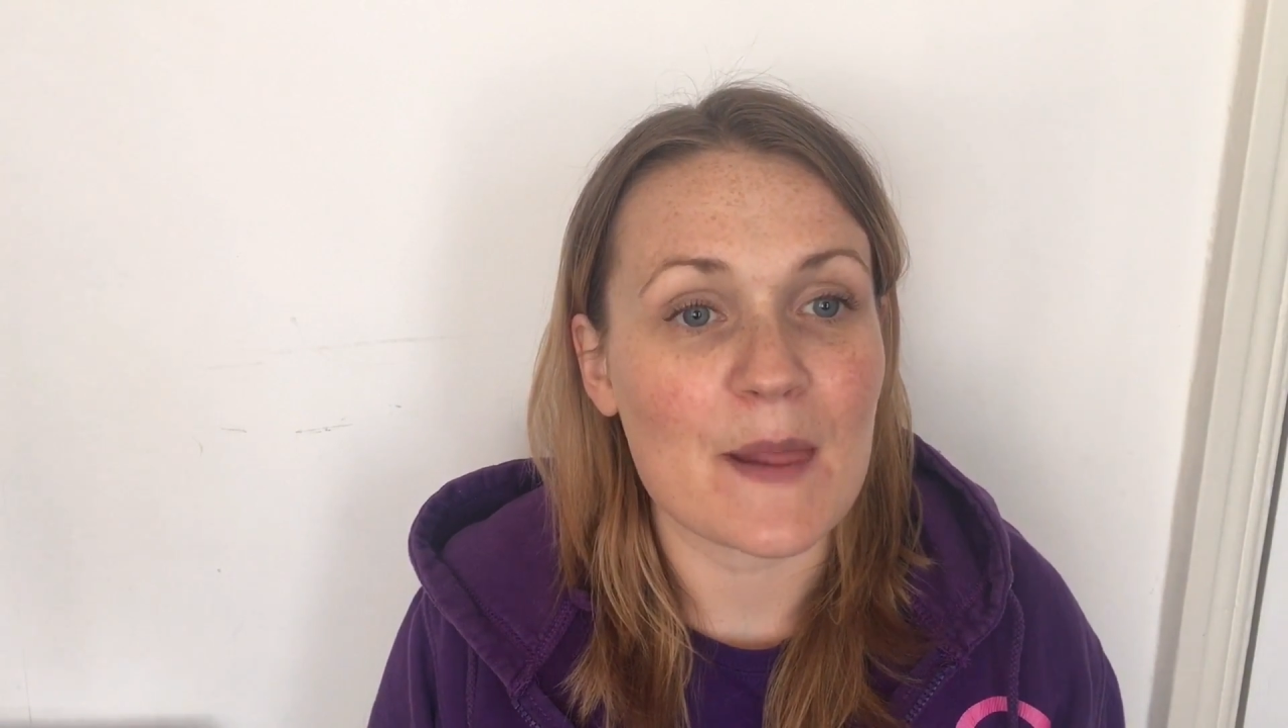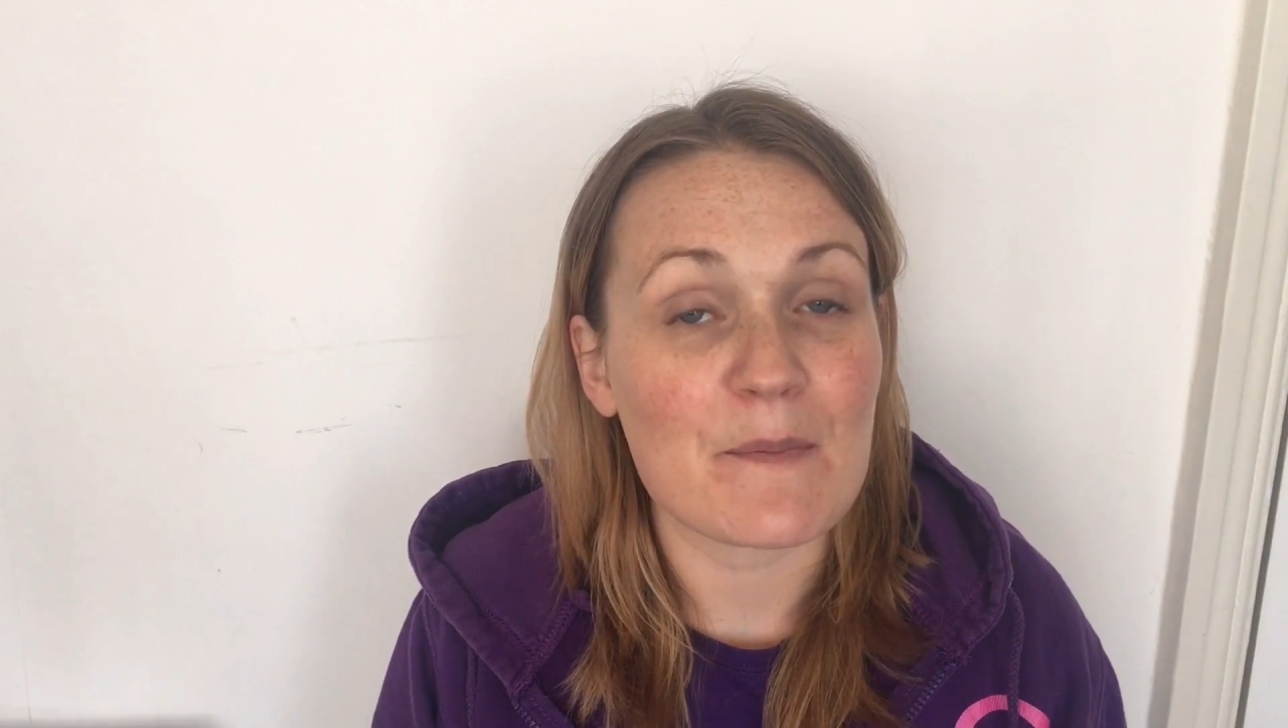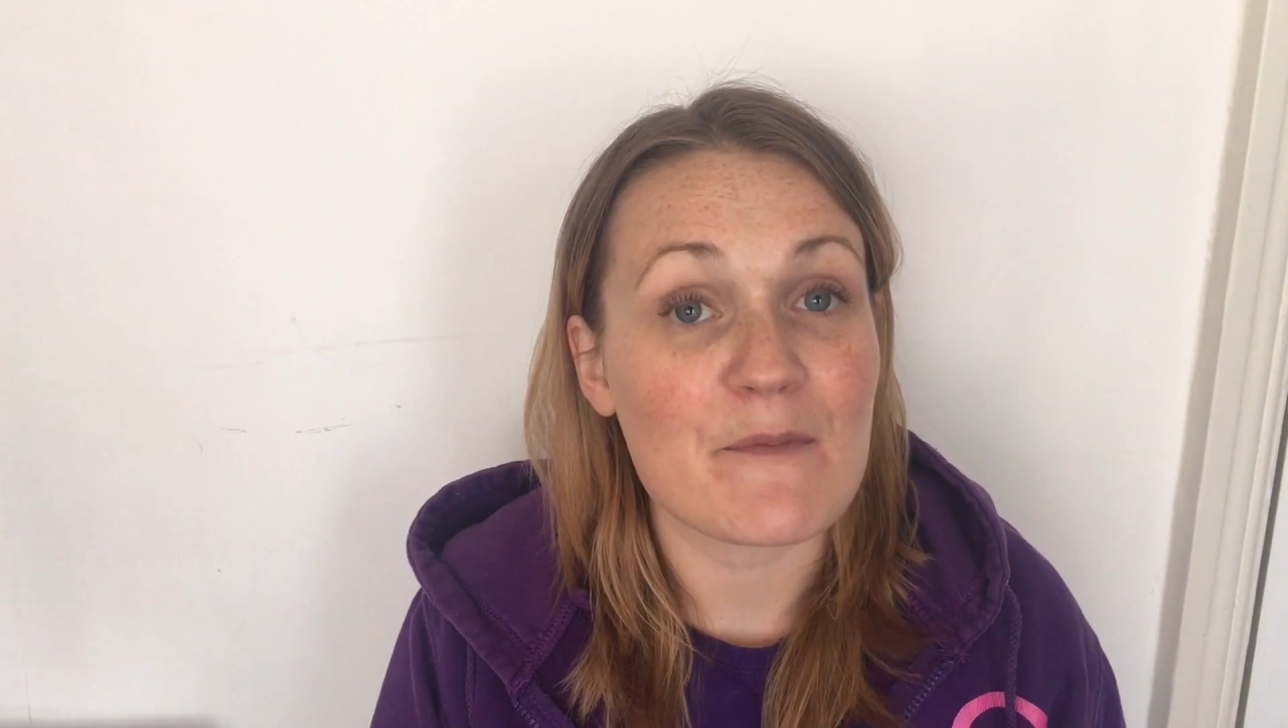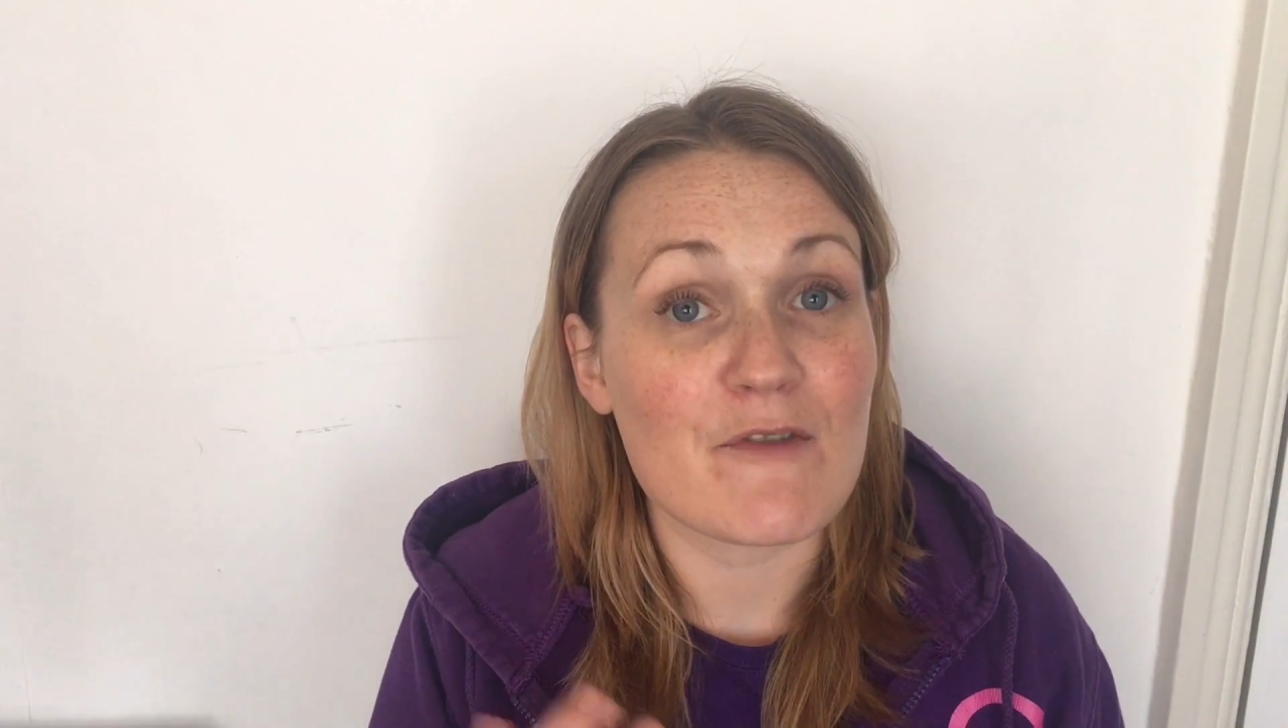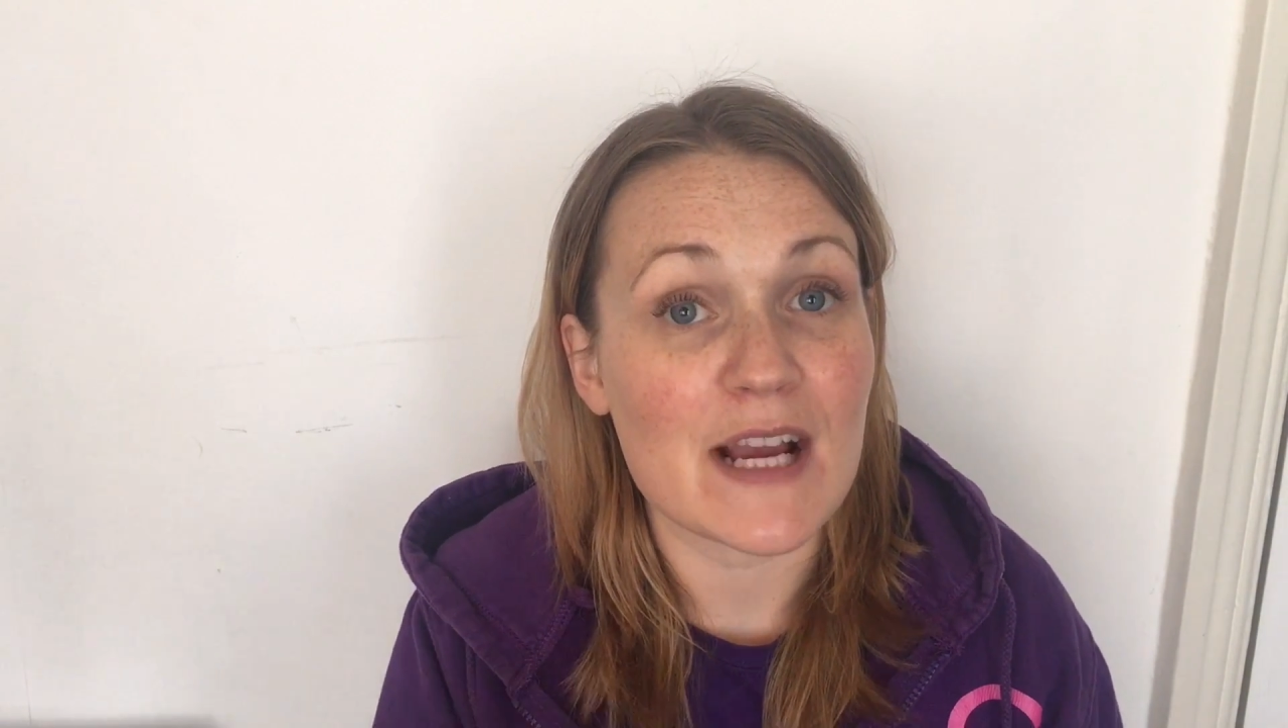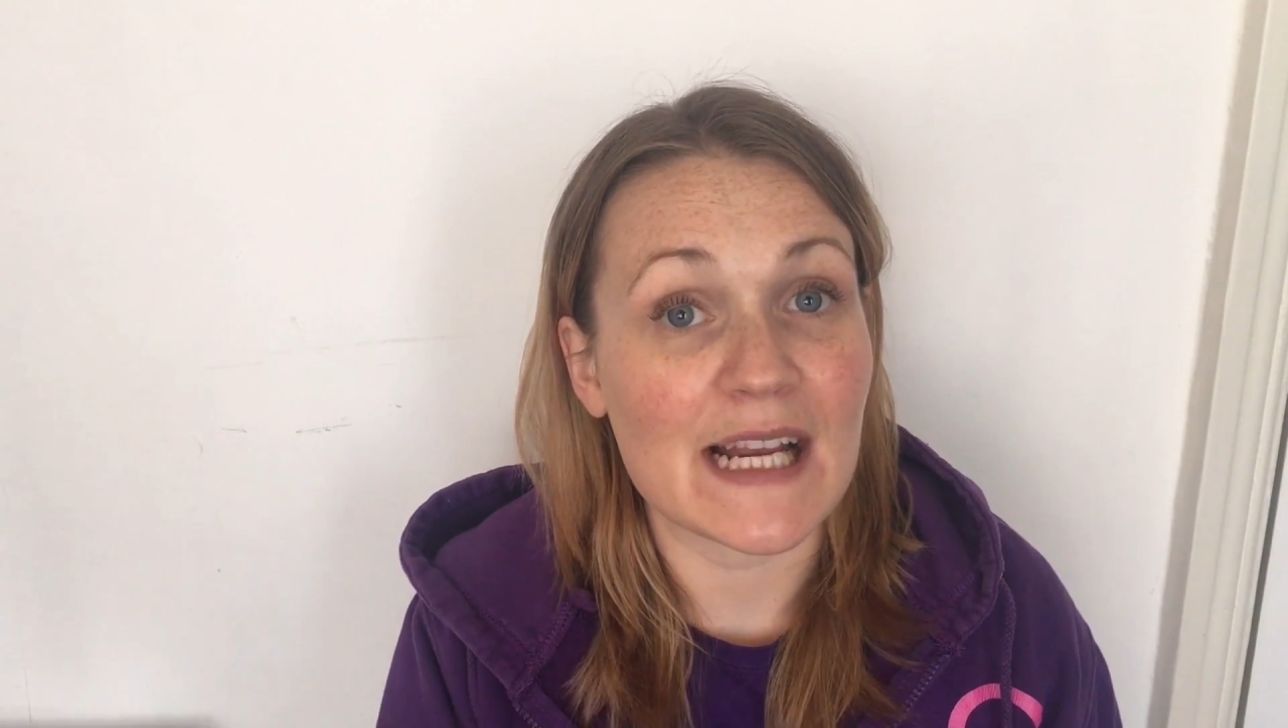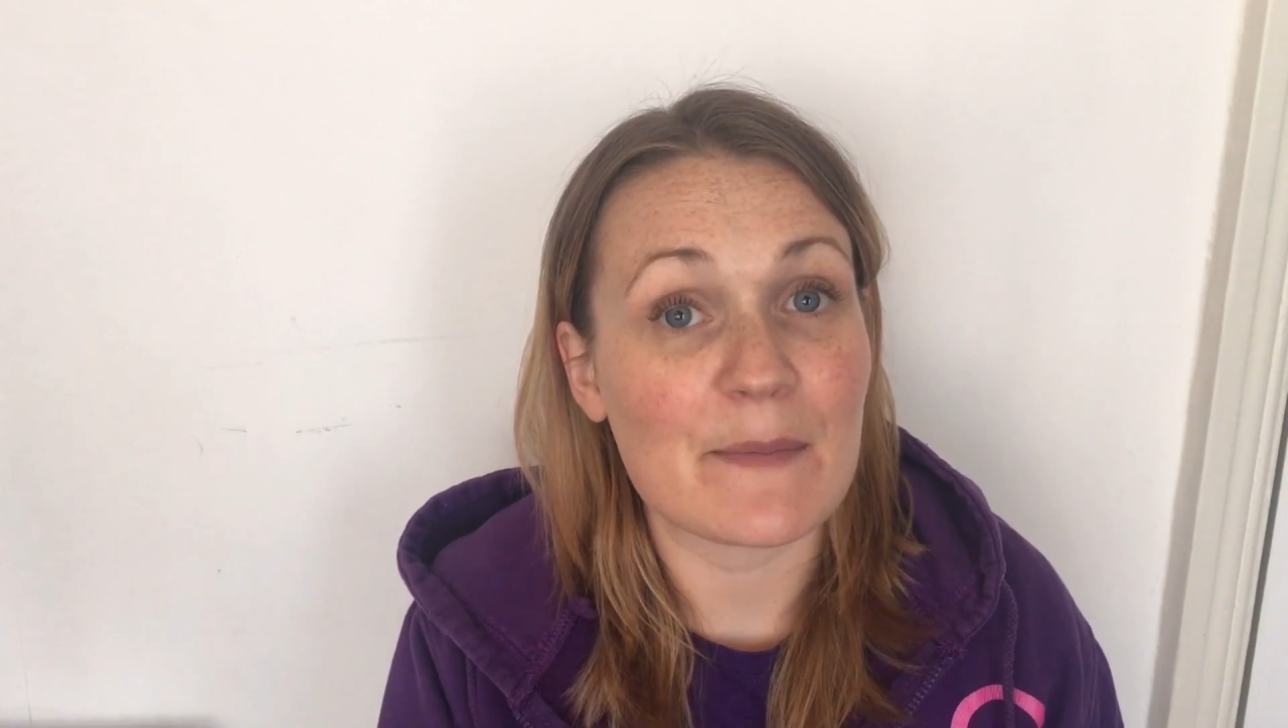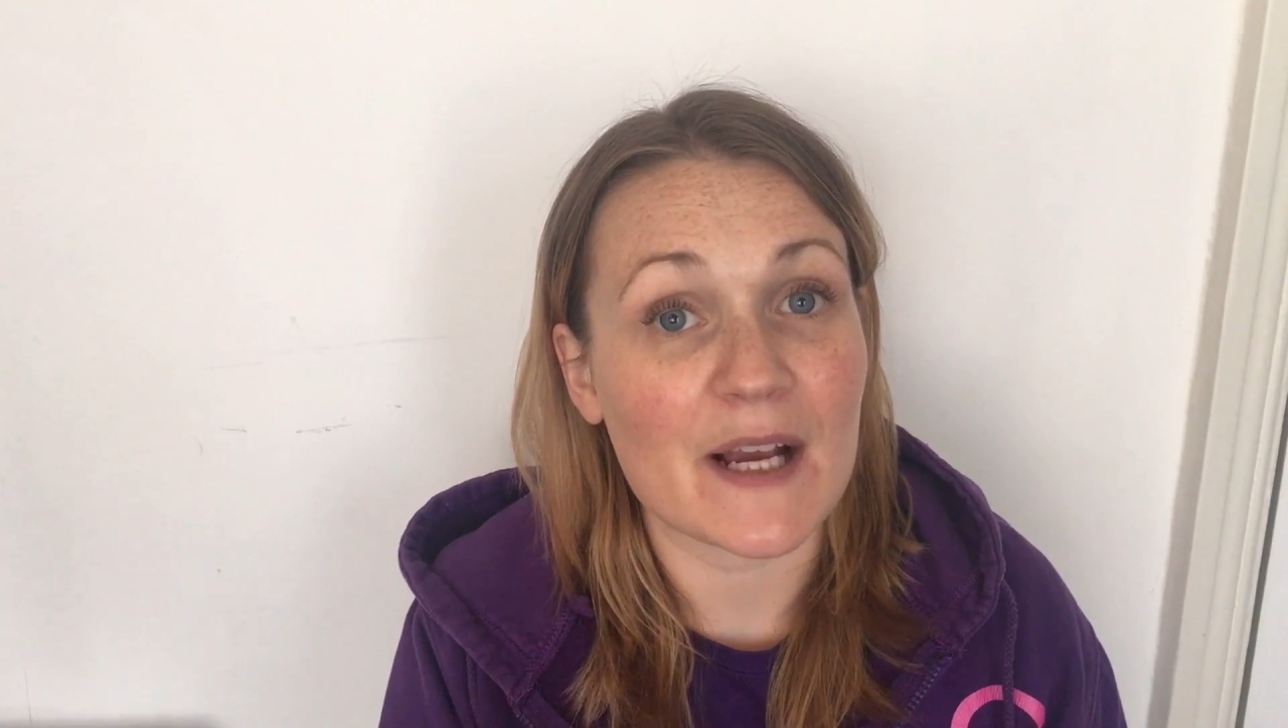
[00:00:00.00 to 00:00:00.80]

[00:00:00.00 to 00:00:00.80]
really